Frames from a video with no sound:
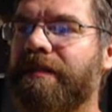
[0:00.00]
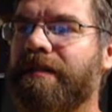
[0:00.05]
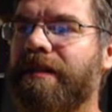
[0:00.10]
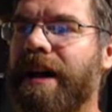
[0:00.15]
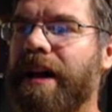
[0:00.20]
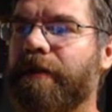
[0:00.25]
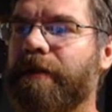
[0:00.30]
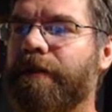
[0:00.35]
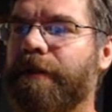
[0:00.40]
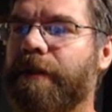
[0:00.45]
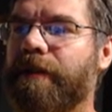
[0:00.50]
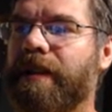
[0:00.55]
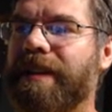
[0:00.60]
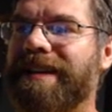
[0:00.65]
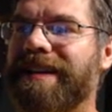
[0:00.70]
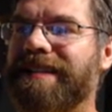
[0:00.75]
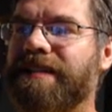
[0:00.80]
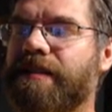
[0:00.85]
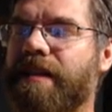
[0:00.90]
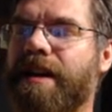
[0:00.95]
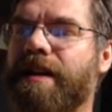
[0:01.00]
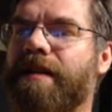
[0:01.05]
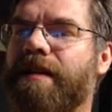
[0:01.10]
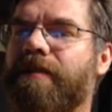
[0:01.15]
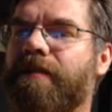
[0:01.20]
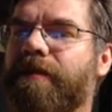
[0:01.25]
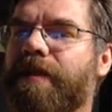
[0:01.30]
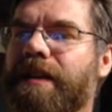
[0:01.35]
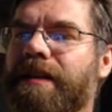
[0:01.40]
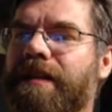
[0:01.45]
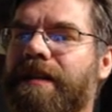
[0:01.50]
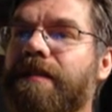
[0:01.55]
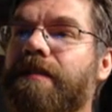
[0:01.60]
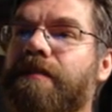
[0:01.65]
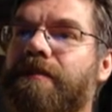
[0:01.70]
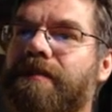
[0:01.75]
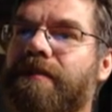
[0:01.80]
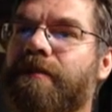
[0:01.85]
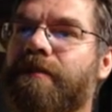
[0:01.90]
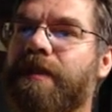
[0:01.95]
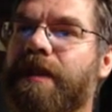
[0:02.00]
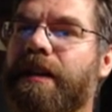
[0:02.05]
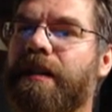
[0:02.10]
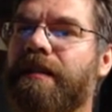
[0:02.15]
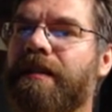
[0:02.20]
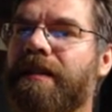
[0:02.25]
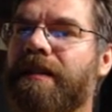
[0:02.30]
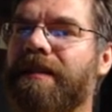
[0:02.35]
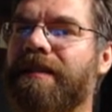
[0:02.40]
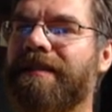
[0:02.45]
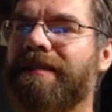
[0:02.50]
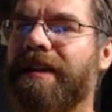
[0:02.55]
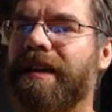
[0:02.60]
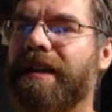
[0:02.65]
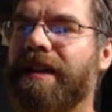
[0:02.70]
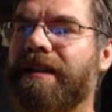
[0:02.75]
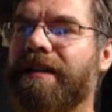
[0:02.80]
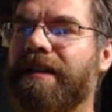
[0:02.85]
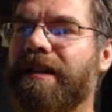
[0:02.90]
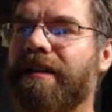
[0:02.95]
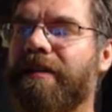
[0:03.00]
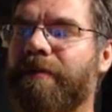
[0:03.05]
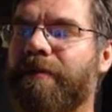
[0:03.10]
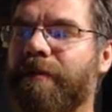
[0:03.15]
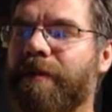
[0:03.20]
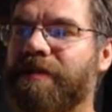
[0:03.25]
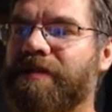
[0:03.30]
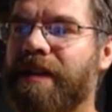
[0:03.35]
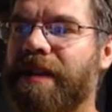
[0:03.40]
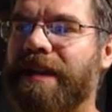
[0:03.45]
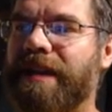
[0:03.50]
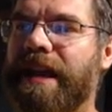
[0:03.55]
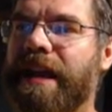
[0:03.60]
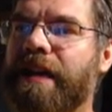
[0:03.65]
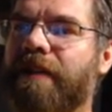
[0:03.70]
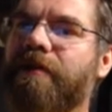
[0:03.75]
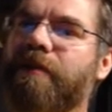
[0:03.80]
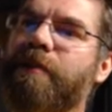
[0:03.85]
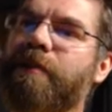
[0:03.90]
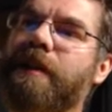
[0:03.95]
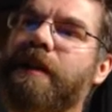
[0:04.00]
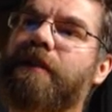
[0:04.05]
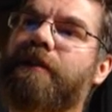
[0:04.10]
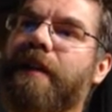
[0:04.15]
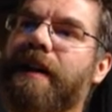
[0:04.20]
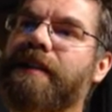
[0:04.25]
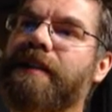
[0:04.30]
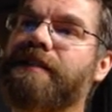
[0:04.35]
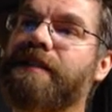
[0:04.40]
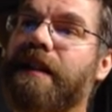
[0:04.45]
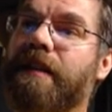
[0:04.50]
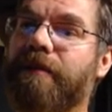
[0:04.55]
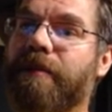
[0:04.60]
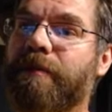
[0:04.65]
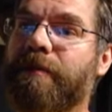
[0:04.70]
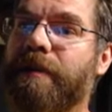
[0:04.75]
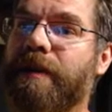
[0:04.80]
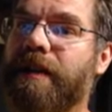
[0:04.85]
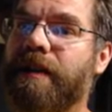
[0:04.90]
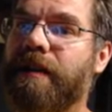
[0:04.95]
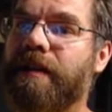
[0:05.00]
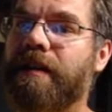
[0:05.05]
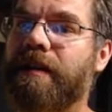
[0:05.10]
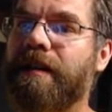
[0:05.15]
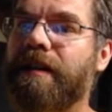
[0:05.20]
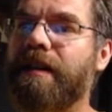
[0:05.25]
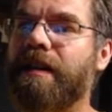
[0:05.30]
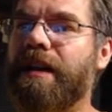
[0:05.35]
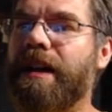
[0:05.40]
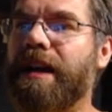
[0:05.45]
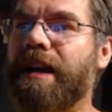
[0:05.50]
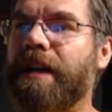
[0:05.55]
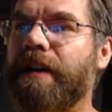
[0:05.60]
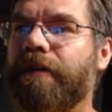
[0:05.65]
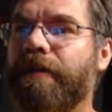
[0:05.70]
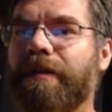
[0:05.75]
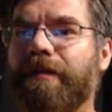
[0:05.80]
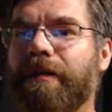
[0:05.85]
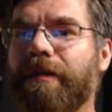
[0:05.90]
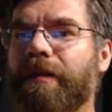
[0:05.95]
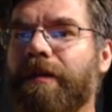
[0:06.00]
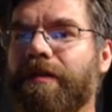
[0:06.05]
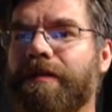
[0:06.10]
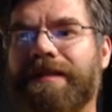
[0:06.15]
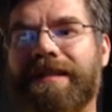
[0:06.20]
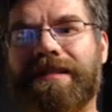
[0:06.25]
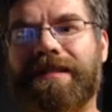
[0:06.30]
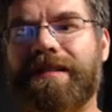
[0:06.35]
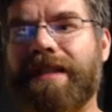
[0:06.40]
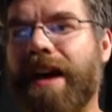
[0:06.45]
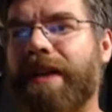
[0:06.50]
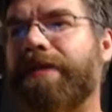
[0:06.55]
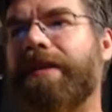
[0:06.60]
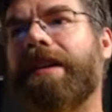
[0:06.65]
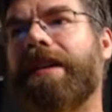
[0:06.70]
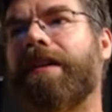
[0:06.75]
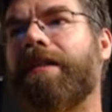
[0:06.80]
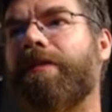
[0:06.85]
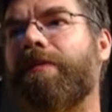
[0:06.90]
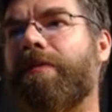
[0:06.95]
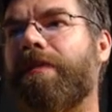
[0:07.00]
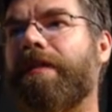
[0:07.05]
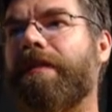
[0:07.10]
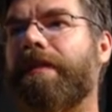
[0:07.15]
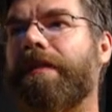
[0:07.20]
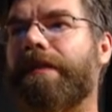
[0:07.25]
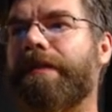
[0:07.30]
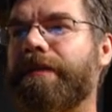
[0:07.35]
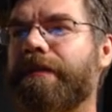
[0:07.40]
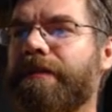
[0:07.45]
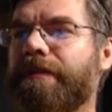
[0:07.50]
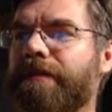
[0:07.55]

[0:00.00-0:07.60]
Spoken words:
I feel like it's kind of like it used to be. Like, almost like everybody fights everybody, and if you lose, it's not the end of the world.